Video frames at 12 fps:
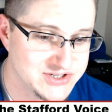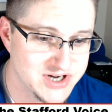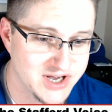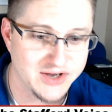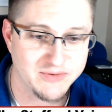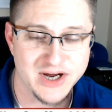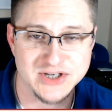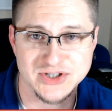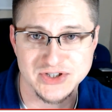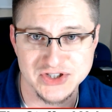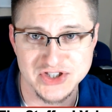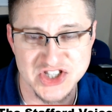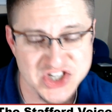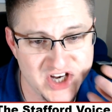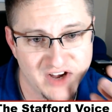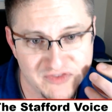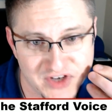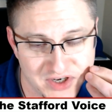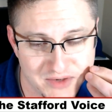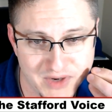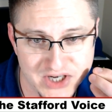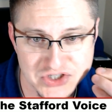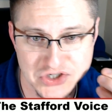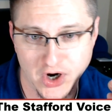Jolly Ranchers stuffed into
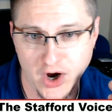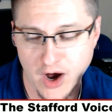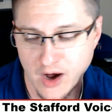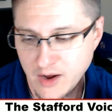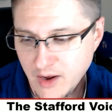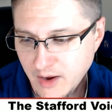my jaw.